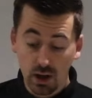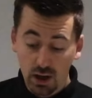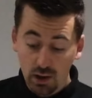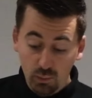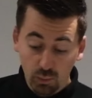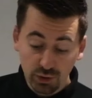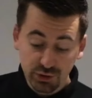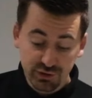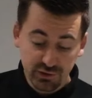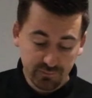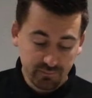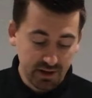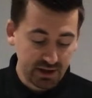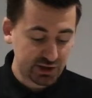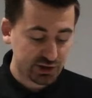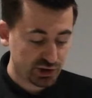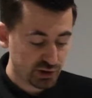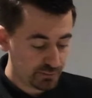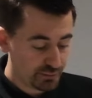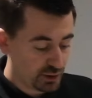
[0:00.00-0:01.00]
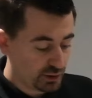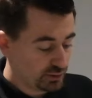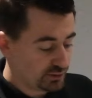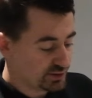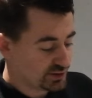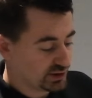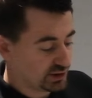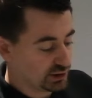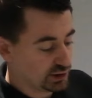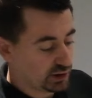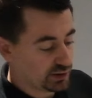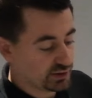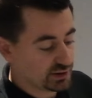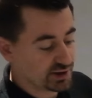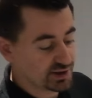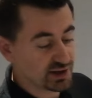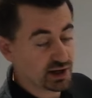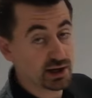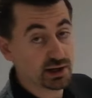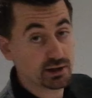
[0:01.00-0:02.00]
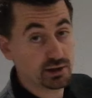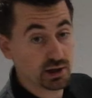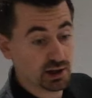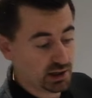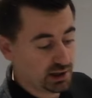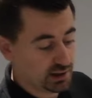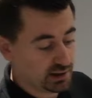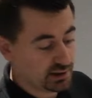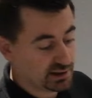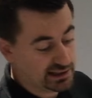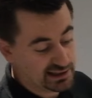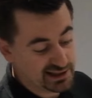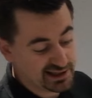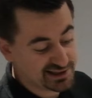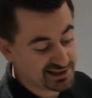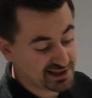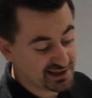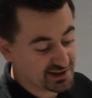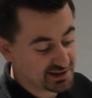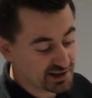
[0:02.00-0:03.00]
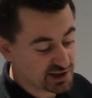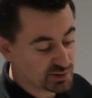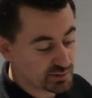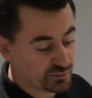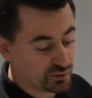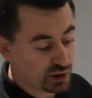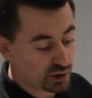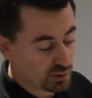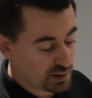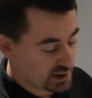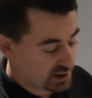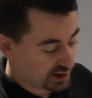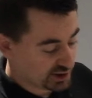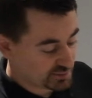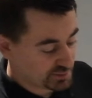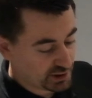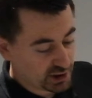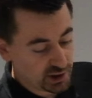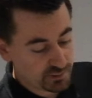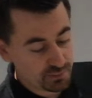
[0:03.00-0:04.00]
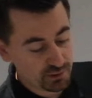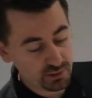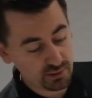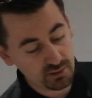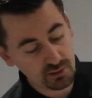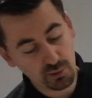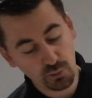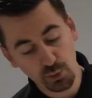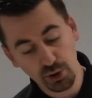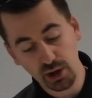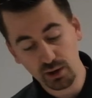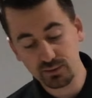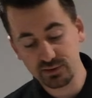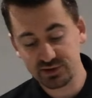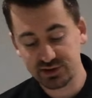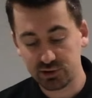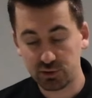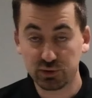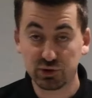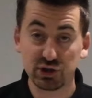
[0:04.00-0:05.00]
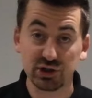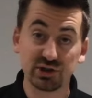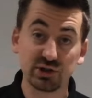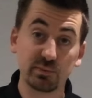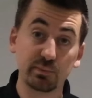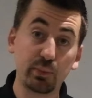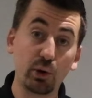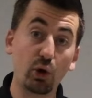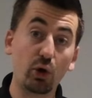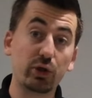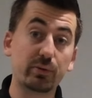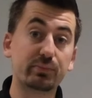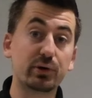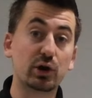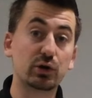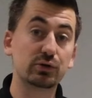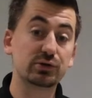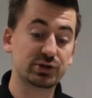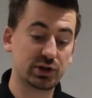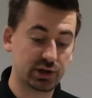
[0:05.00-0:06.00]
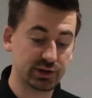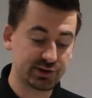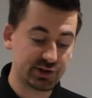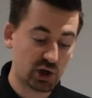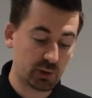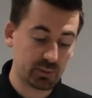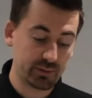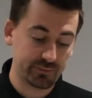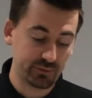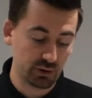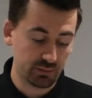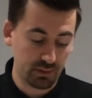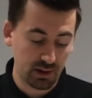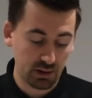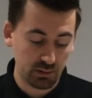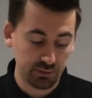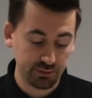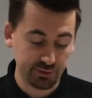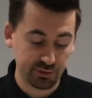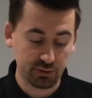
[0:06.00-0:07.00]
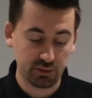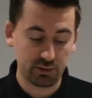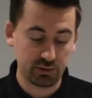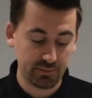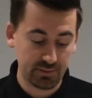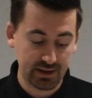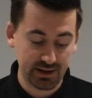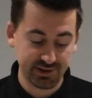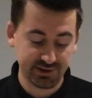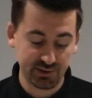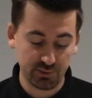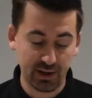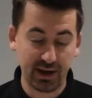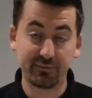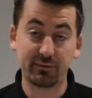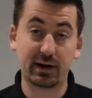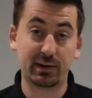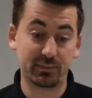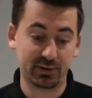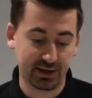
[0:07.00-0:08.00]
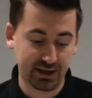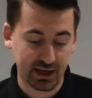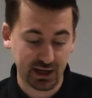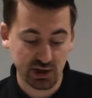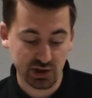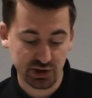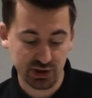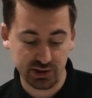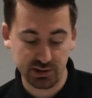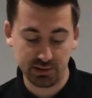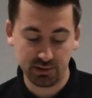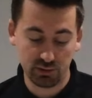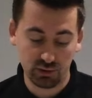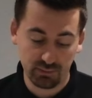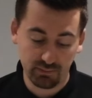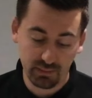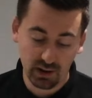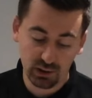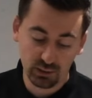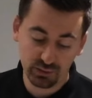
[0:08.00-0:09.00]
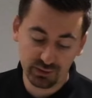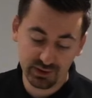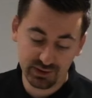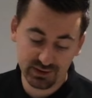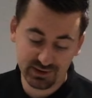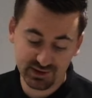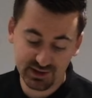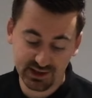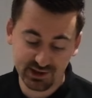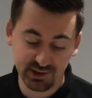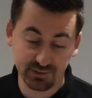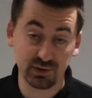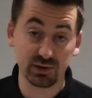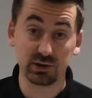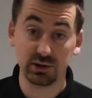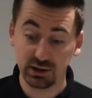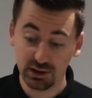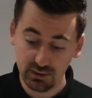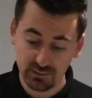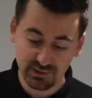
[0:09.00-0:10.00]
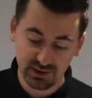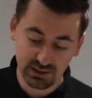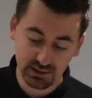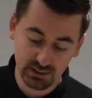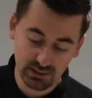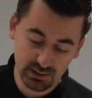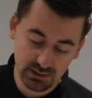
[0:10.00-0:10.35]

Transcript: Once you've mixed your product and got the desired colour, in this instance we've got quite a nice purple, we're going to just pour the product on top of your mould or into whatever application or mould setup that you're using.